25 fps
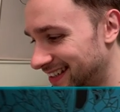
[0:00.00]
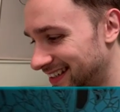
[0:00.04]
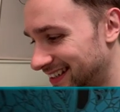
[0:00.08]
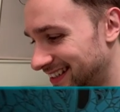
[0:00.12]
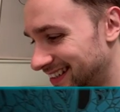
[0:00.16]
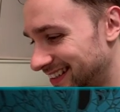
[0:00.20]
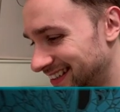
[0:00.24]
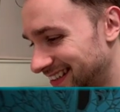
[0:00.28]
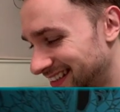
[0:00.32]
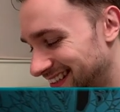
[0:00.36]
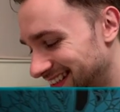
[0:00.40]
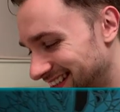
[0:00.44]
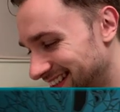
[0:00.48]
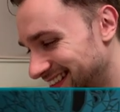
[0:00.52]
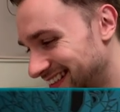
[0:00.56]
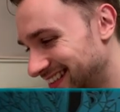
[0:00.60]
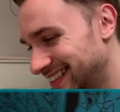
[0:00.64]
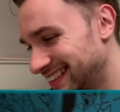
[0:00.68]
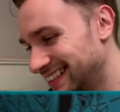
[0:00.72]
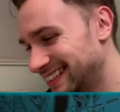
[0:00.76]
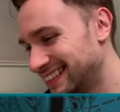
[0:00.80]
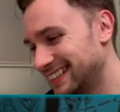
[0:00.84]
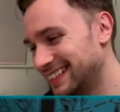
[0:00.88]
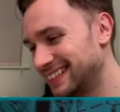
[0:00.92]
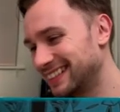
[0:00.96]

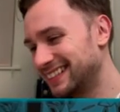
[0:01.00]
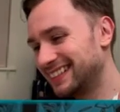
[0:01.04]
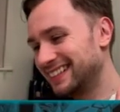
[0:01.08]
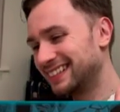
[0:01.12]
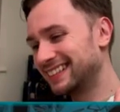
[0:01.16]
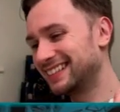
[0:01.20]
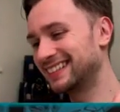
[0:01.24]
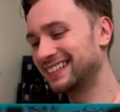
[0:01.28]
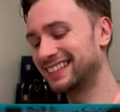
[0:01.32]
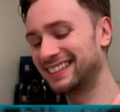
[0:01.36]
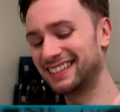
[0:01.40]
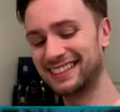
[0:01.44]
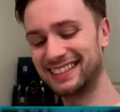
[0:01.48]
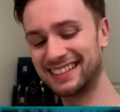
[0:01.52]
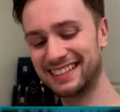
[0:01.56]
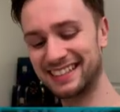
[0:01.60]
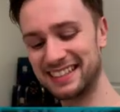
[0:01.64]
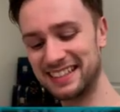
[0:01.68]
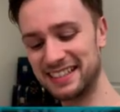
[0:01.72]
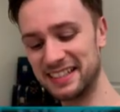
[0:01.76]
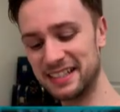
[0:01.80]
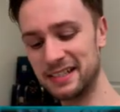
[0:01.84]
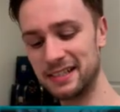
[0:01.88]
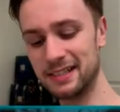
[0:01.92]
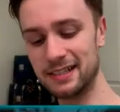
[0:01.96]
(silence)